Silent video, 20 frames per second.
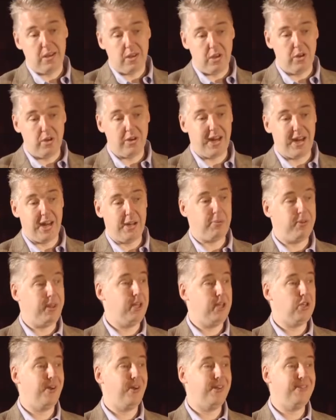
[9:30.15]
You can end up with
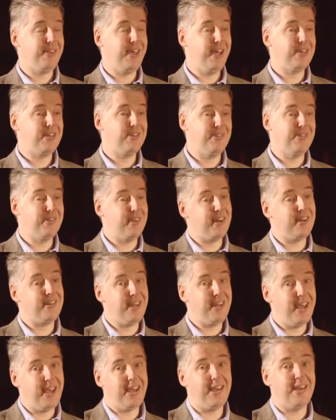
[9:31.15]
8 transactions in a
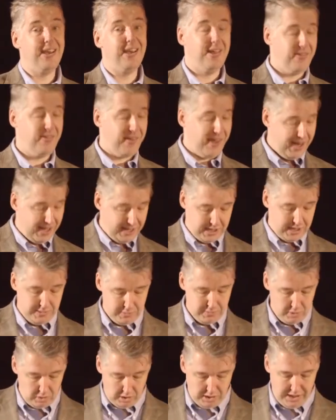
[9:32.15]
day. That adds up
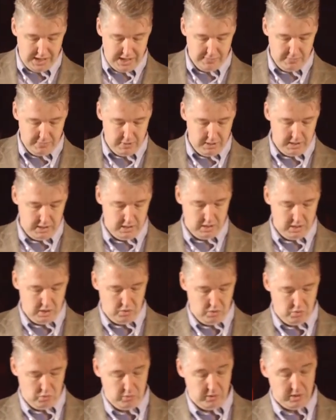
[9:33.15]
to a lot of money
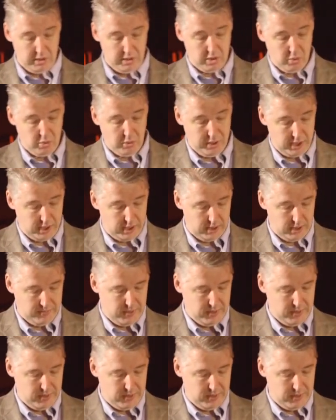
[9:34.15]
really quick.